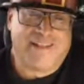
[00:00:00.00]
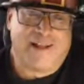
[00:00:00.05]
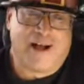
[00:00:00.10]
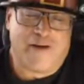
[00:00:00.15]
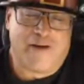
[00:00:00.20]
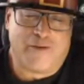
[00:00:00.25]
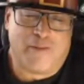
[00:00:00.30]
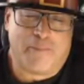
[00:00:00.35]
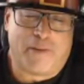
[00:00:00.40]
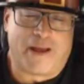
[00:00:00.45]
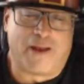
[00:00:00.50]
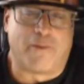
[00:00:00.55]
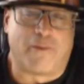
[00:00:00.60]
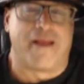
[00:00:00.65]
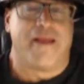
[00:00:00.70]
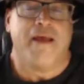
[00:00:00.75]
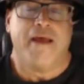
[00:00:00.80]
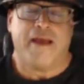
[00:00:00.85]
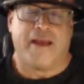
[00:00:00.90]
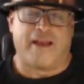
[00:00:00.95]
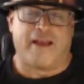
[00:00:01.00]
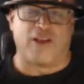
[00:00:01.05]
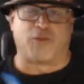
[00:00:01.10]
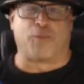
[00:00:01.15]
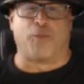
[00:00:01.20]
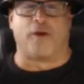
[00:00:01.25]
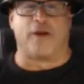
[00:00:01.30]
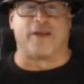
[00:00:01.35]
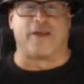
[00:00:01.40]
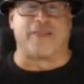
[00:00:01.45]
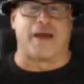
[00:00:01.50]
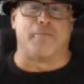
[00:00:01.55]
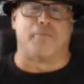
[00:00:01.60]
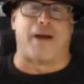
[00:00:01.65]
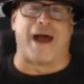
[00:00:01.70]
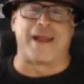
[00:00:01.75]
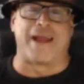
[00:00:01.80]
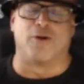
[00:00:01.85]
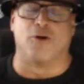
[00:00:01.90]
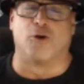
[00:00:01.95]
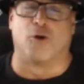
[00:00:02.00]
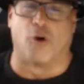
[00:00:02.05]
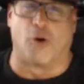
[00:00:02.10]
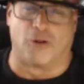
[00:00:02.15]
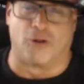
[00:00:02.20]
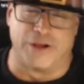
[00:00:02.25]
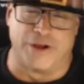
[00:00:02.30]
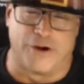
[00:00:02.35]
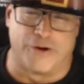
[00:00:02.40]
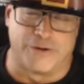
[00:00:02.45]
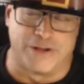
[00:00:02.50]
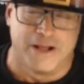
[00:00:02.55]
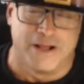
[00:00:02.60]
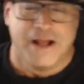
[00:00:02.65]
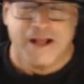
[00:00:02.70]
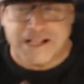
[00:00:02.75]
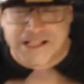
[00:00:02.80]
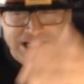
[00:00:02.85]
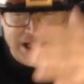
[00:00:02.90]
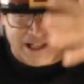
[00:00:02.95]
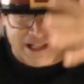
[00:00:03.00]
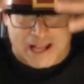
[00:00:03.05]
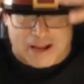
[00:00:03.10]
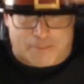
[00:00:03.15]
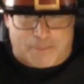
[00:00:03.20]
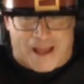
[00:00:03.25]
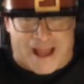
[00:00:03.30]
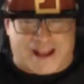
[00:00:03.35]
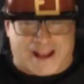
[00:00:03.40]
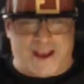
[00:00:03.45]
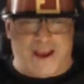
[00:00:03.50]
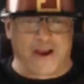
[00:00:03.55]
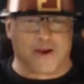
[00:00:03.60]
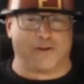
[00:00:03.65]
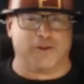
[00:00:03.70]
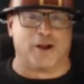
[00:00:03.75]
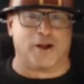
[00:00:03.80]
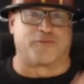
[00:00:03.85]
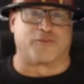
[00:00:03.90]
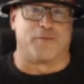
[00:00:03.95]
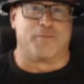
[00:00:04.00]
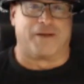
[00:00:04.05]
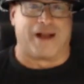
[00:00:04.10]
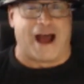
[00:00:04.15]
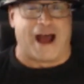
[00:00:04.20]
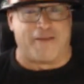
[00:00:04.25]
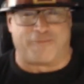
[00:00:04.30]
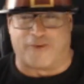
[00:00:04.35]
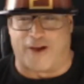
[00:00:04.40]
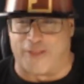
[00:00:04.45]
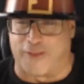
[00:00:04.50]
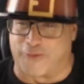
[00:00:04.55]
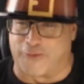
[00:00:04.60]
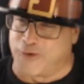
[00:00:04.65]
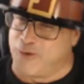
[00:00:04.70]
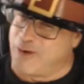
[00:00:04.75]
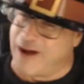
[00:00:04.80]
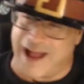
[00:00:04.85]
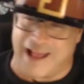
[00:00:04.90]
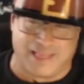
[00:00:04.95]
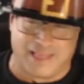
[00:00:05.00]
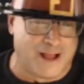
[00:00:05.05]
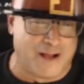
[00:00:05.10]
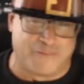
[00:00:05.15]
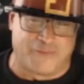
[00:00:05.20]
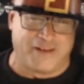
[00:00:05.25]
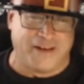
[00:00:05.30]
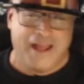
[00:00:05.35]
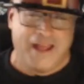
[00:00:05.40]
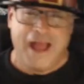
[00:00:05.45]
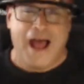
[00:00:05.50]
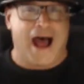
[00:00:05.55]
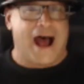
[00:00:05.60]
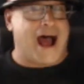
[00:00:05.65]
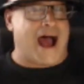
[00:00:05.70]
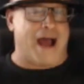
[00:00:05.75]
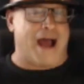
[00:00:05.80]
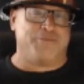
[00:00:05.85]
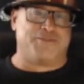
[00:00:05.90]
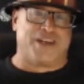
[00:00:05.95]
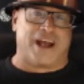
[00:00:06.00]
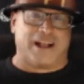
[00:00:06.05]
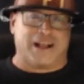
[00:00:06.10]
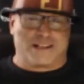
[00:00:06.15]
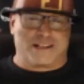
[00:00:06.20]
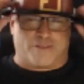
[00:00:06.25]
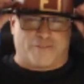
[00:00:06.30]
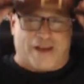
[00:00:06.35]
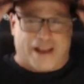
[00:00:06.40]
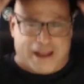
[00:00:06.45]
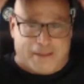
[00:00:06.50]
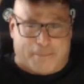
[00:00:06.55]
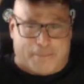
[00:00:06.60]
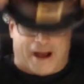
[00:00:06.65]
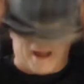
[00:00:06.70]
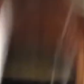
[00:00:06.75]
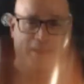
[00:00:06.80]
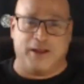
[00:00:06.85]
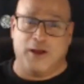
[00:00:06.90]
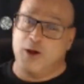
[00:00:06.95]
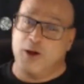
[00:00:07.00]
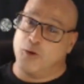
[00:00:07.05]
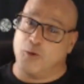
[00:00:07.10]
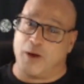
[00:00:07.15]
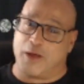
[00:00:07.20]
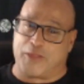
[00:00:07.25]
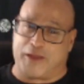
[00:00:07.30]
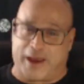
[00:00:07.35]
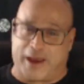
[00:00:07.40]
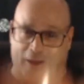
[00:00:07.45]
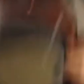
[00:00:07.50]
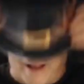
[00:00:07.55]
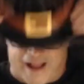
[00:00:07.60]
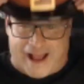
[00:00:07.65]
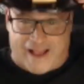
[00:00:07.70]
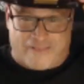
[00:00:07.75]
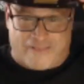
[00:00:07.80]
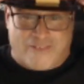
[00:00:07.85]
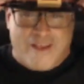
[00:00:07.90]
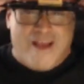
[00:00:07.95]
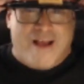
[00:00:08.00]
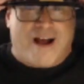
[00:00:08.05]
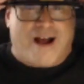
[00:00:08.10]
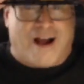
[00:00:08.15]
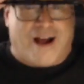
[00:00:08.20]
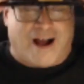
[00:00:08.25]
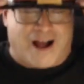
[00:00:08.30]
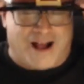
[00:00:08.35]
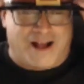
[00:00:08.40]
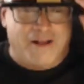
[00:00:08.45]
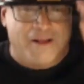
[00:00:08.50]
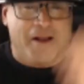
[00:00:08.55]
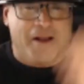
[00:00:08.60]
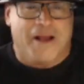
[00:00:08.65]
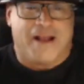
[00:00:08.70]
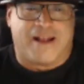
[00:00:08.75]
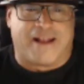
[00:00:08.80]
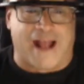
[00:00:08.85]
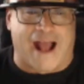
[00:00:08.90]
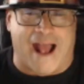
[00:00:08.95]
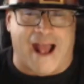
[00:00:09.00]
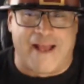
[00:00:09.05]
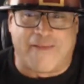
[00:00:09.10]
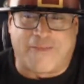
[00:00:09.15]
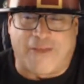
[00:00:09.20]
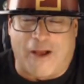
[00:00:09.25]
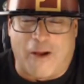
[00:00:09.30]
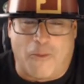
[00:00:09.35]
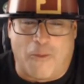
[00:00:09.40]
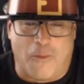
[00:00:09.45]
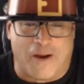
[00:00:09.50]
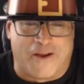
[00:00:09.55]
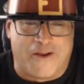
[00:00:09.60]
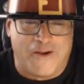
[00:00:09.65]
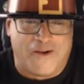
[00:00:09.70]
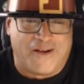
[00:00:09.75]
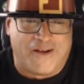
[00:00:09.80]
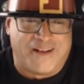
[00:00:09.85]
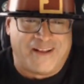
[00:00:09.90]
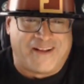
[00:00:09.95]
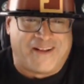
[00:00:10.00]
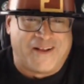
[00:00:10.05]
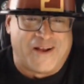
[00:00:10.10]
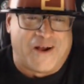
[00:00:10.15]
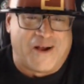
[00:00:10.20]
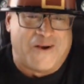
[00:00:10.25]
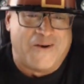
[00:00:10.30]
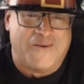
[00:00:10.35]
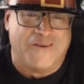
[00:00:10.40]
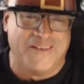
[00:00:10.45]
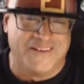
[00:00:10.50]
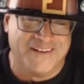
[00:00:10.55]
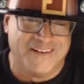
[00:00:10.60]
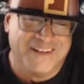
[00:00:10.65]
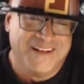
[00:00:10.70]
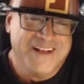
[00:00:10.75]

love him. By the way, he's sporting that Michael Corleone slick back hair look from Godfather 2. I love it. I'm jealous of anybody with hair, guys. We're going to go